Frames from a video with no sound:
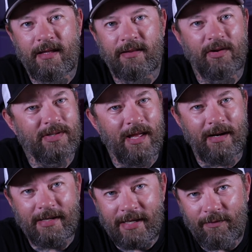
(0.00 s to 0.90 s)
There is not
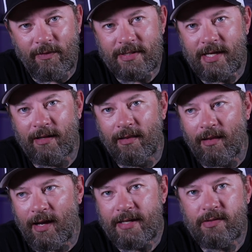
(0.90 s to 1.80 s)
a difference in
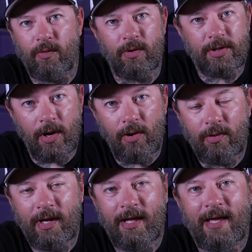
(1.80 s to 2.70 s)
light or
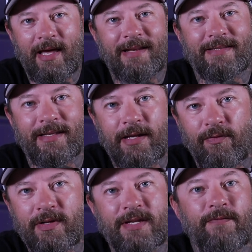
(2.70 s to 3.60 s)
tone. It is a
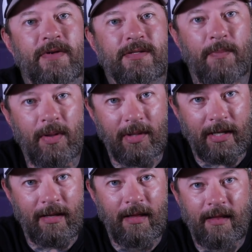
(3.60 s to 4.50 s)
difference in visibility.